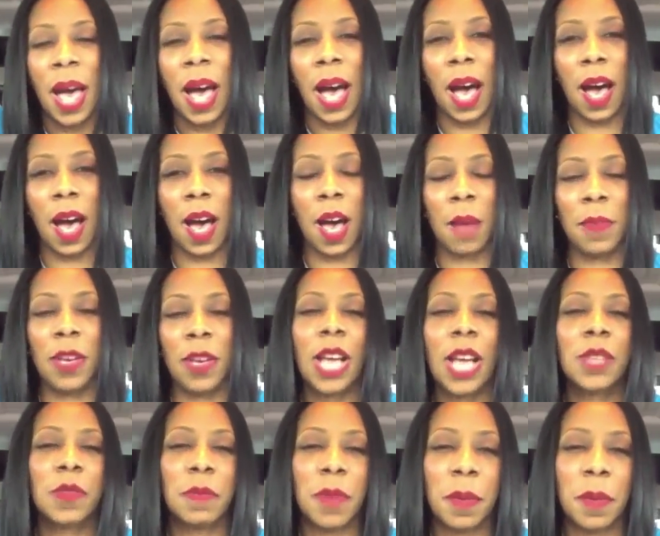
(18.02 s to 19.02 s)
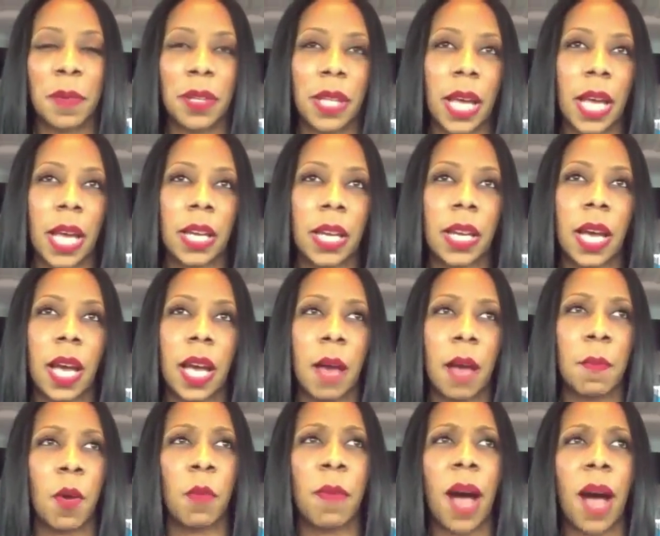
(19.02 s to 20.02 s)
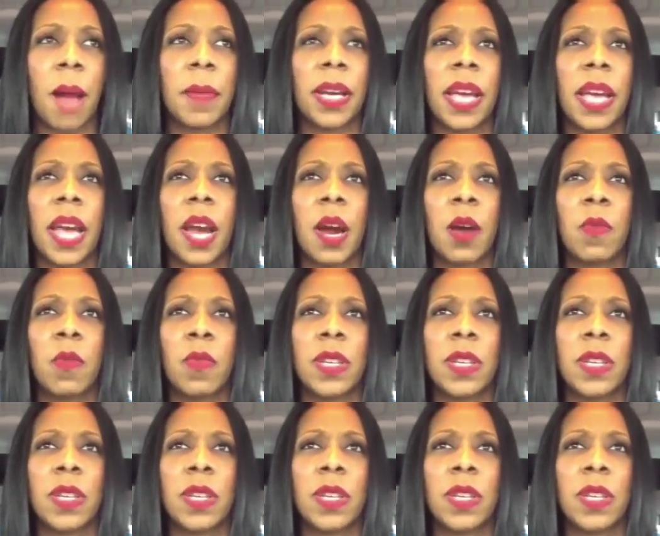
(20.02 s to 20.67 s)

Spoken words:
You guys remember that Obamacare